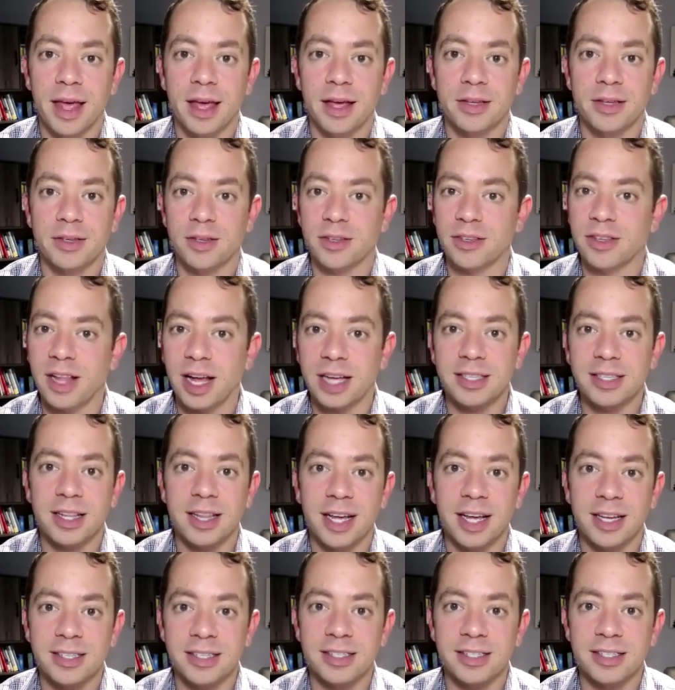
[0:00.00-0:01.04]
So there's lots of
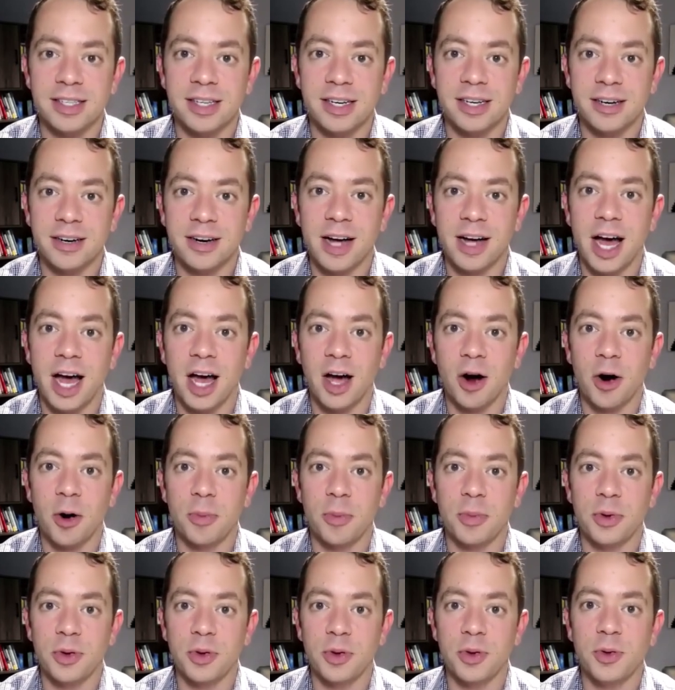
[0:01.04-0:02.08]
lessons there. I hope
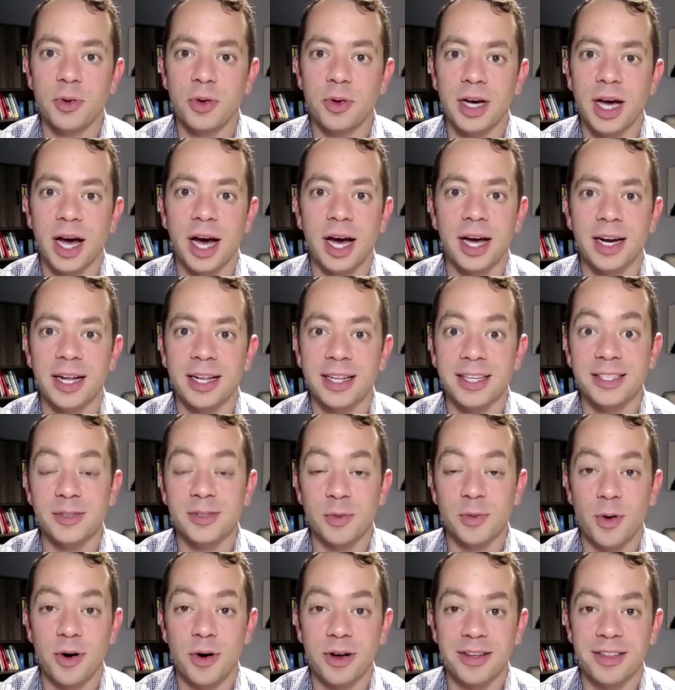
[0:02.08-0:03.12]
you got at least
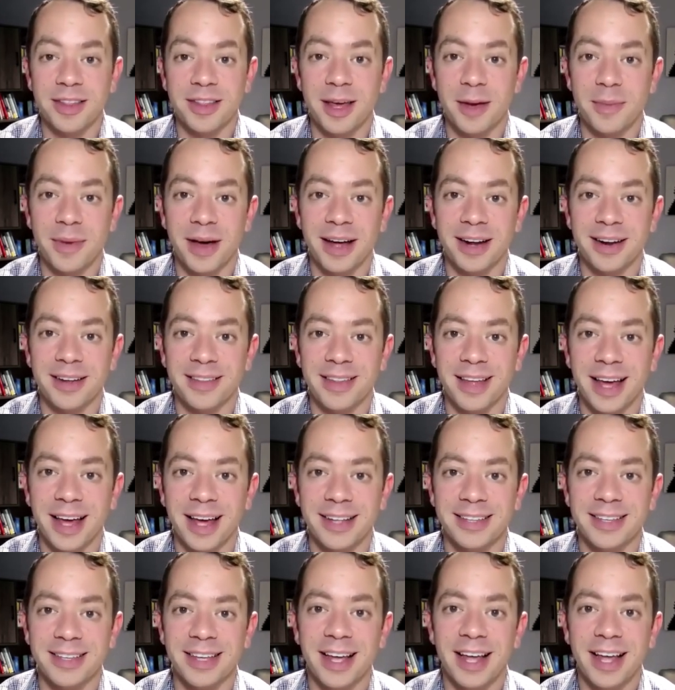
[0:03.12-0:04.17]
one of them out of
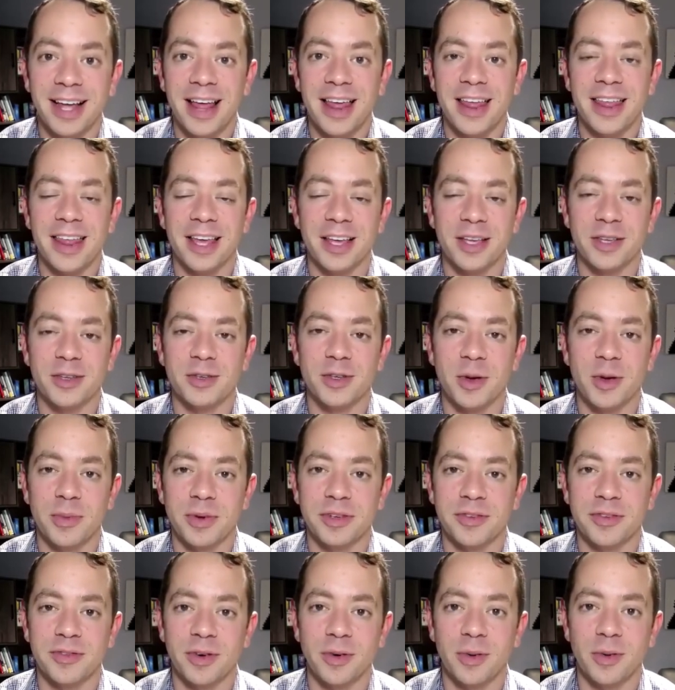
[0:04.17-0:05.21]
that. Thank you so much
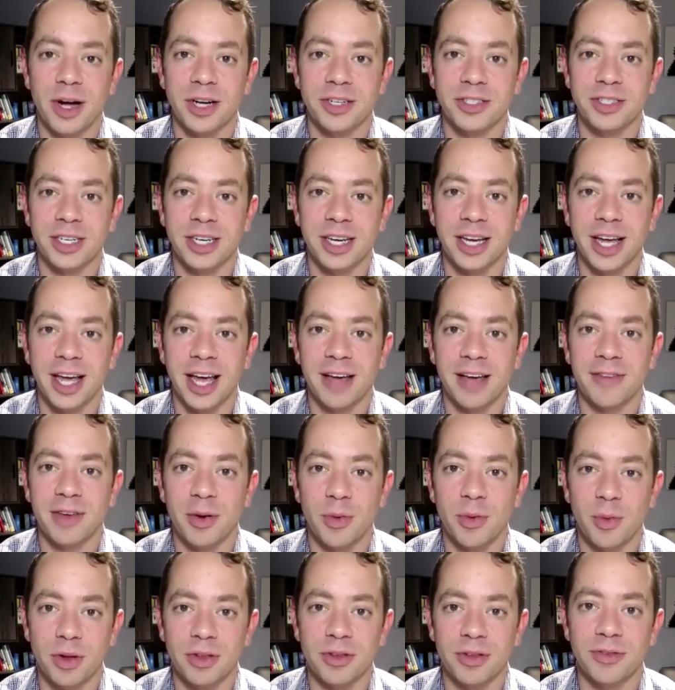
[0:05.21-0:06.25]
for watching. Have a
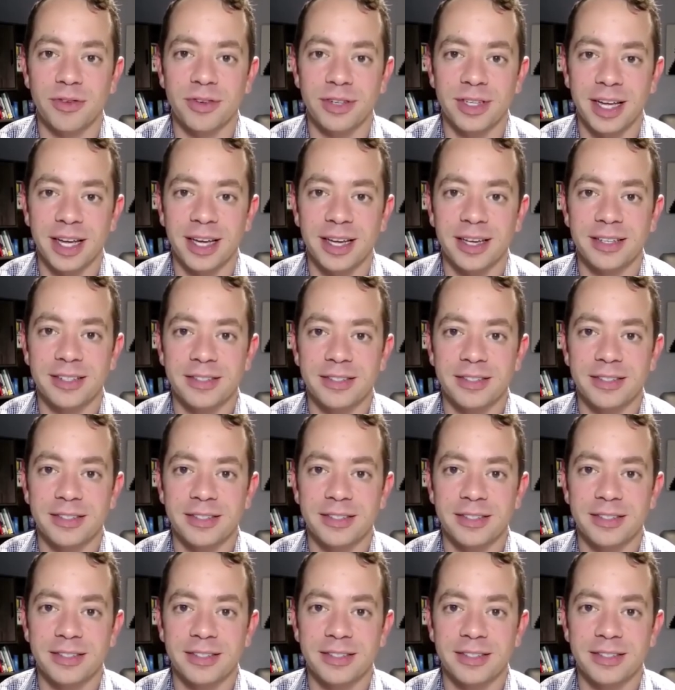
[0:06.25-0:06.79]
wonderful day.